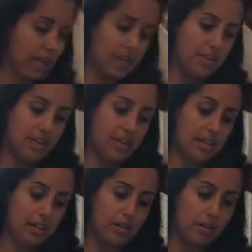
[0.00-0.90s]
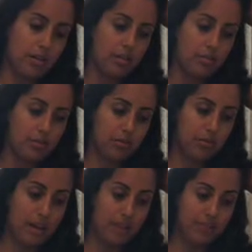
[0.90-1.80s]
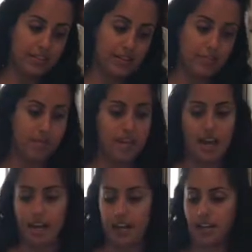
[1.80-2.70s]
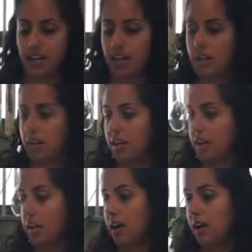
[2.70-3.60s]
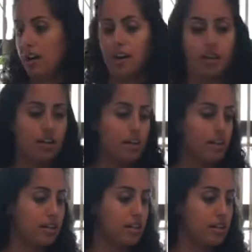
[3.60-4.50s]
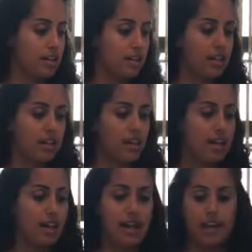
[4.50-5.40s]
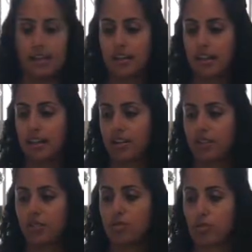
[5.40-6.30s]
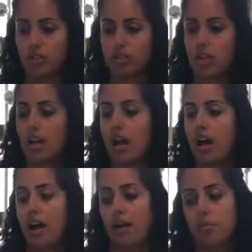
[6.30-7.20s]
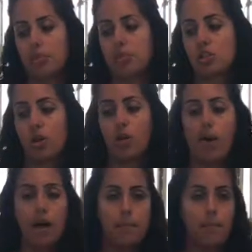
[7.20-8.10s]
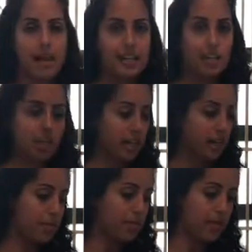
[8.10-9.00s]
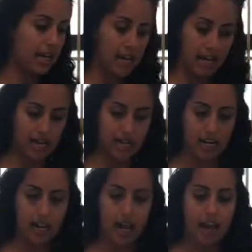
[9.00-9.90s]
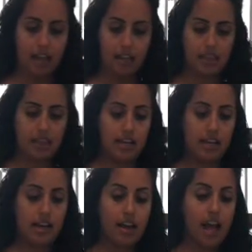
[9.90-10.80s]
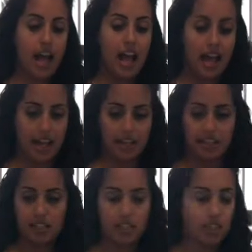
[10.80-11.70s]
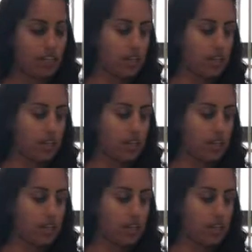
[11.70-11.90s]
And then we'll have time to add our egg and our noodles. So my chicken, I'm gonna add it at the end